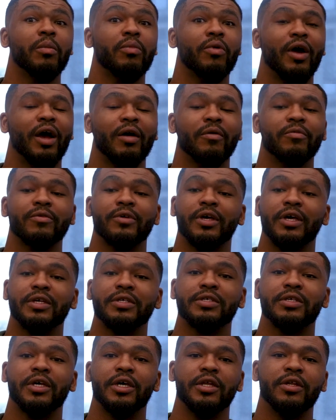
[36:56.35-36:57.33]
probably
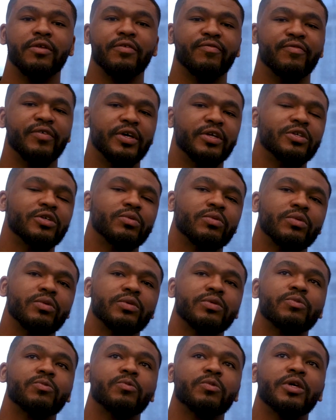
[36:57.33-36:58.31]
as
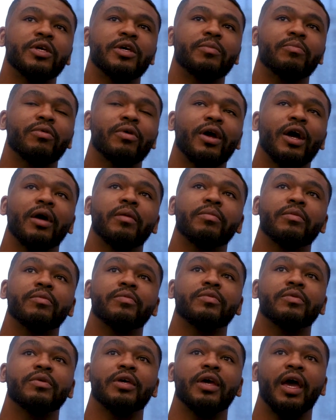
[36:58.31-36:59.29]
individuals, we
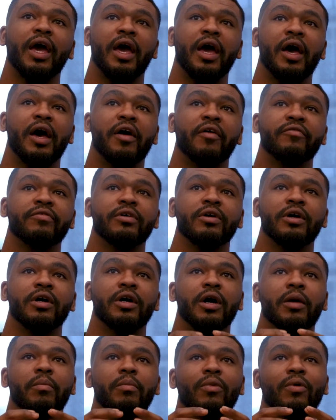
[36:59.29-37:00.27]
probably have
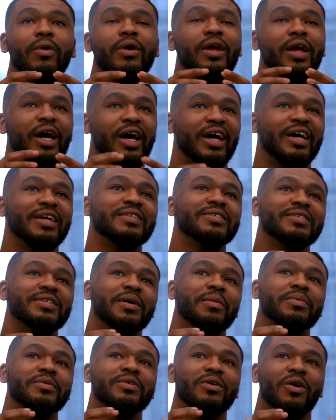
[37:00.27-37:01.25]
more
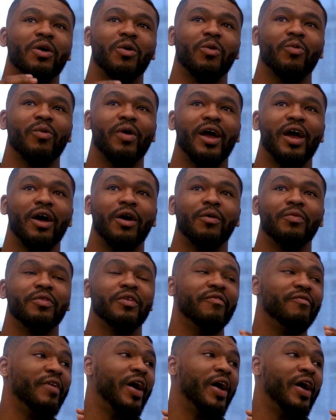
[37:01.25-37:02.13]
concepts around the